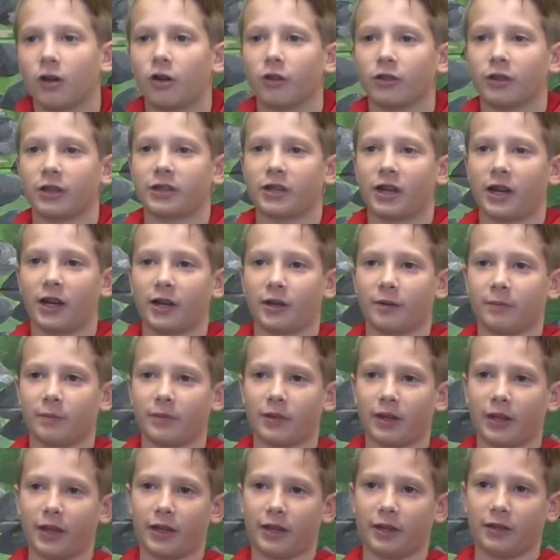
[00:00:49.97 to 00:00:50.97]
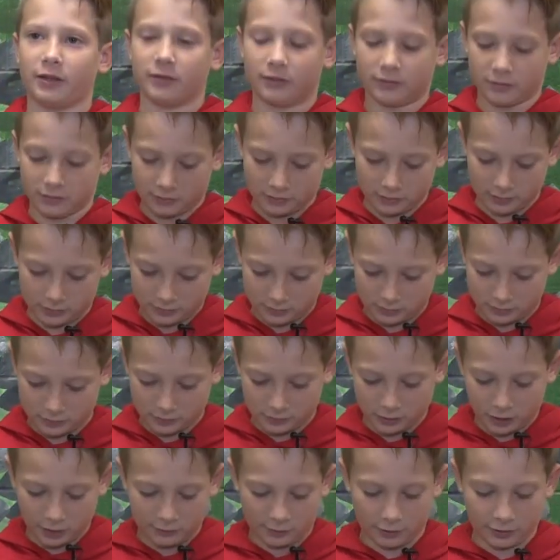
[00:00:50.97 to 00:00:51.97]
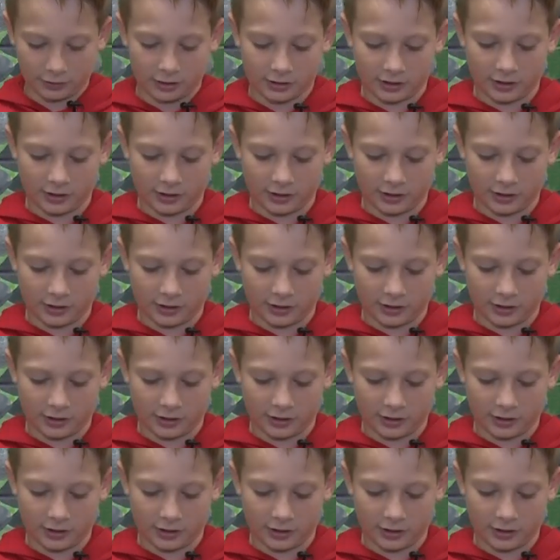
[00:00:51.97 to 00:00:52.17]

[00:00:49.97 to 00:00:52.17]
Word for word: all the time and love all the